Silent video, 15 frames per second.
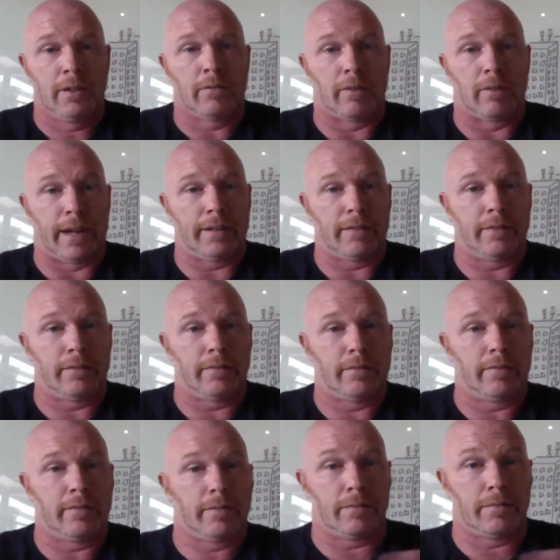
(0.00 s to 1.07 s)
right,
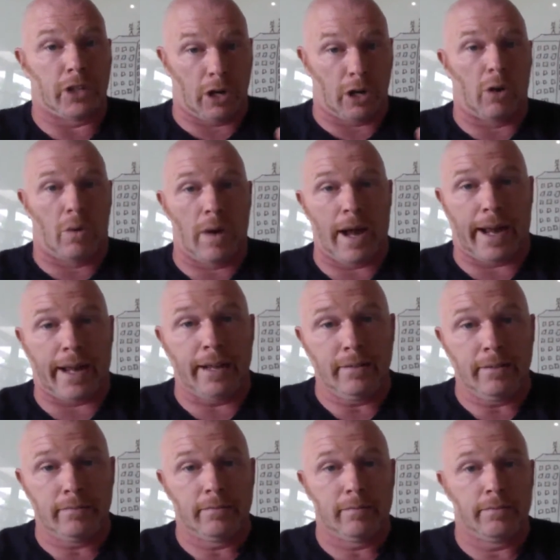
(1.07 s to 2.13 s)
to go
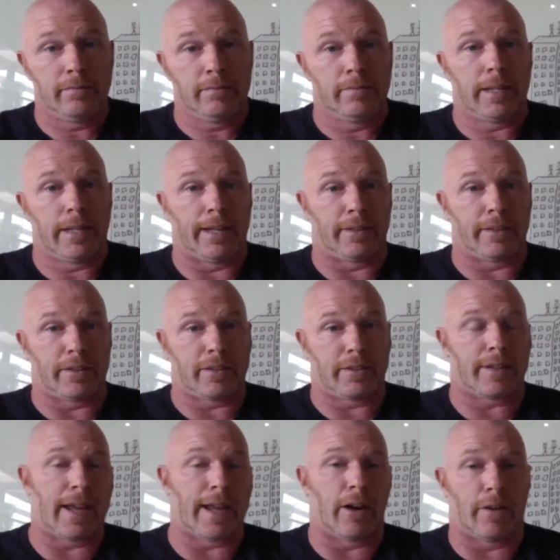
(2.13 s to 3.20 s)
away and to
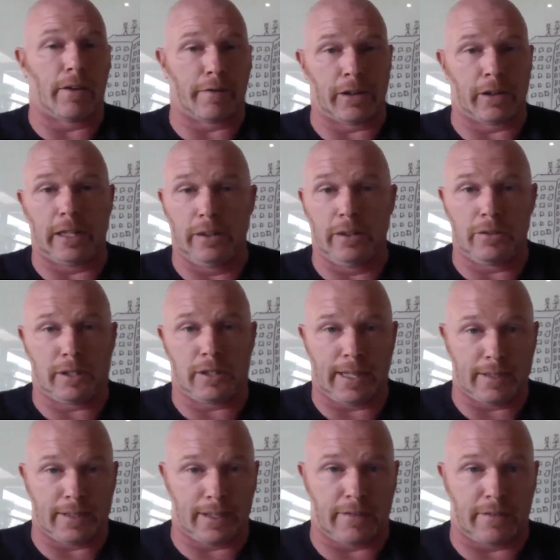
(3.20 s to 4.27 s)
stay on very loosely
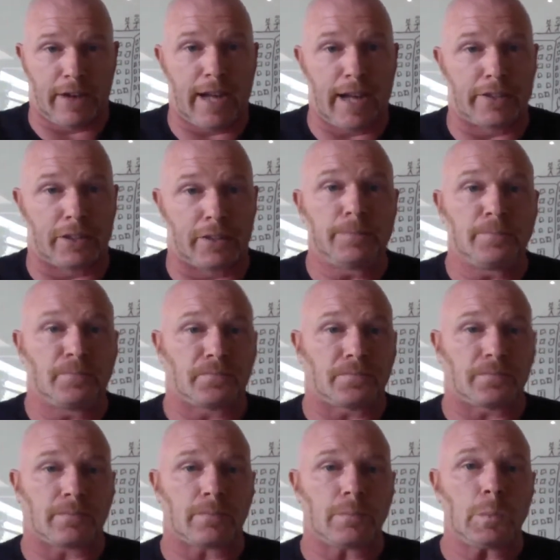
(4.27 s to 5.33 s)
as an advisor.
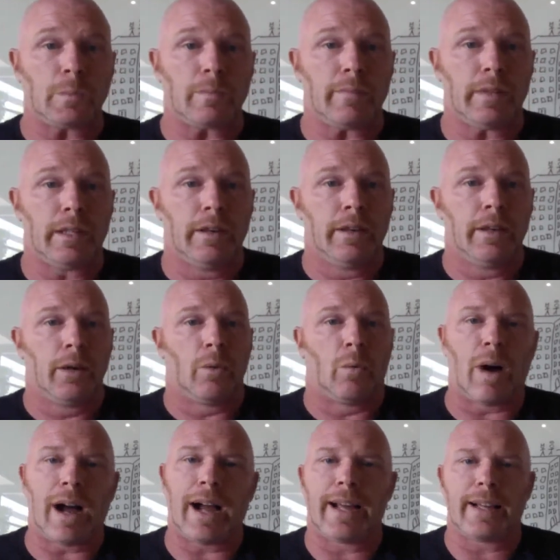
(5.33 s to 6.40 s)

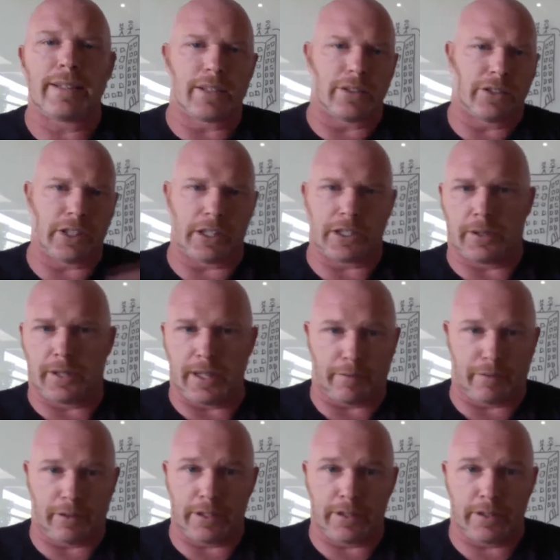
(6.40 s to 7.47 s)
Why is there such a
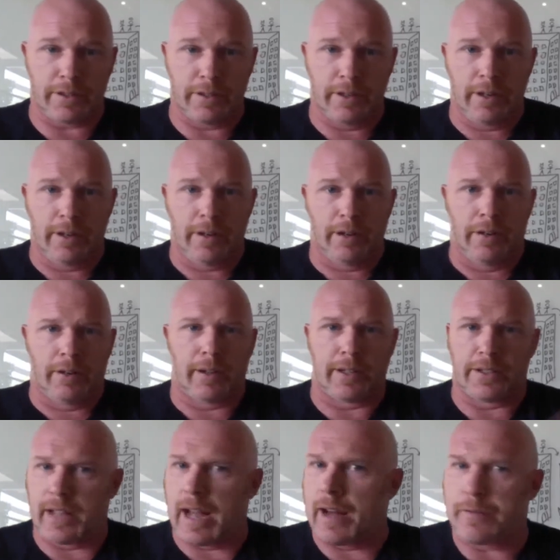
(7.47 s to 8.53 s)
difference?
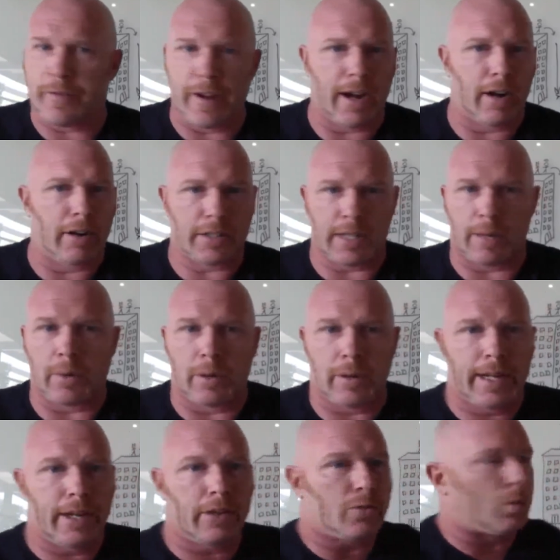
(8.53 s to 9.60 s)
It's not fair. It's not, well,
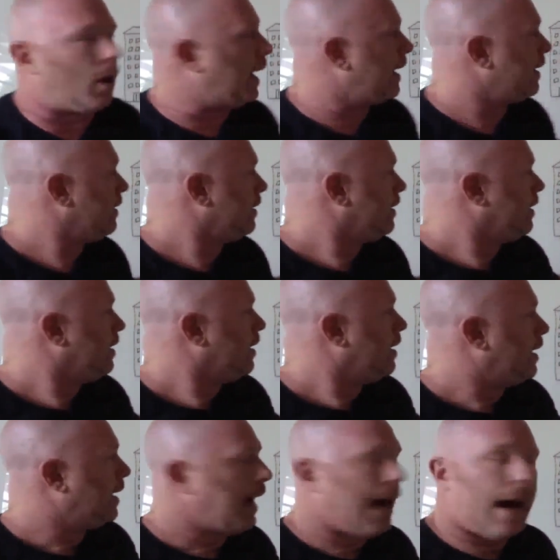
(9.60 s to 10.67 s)
here's why.
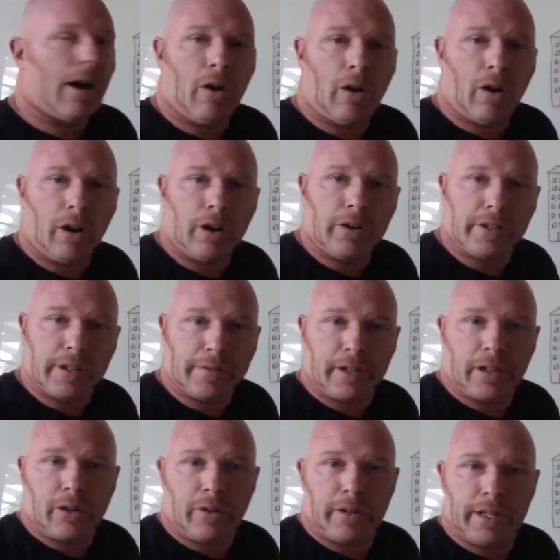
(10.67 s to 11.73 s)
How hard or
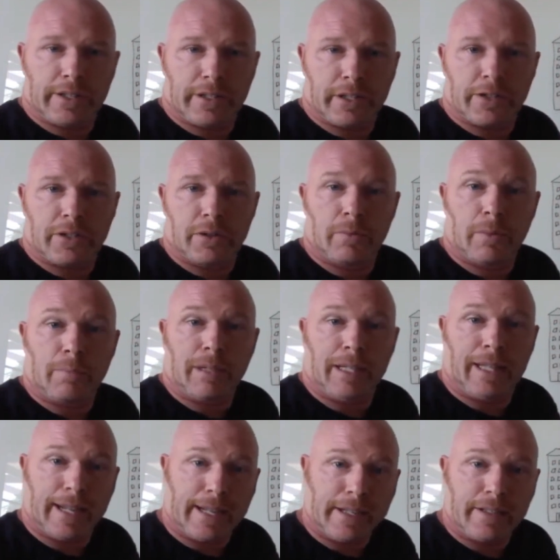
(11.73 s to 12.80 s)
difficult is it to
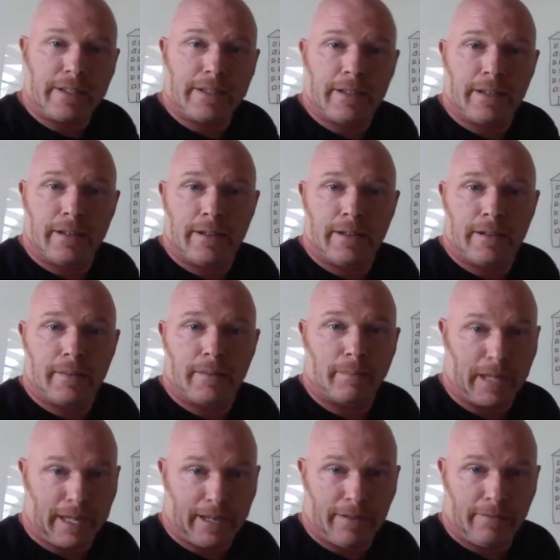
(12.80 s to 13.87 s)
replace
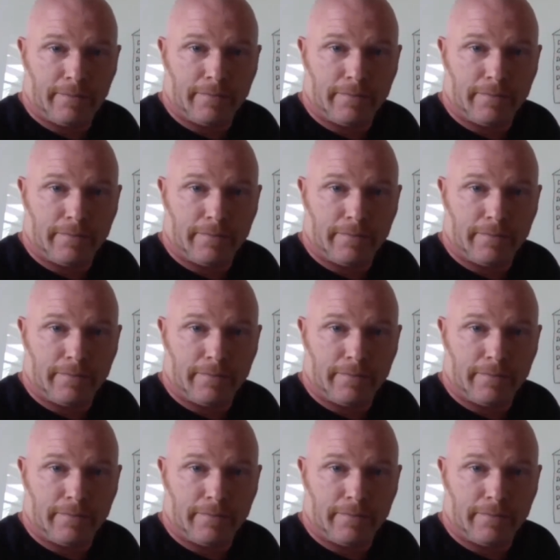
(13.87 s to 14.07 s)
me?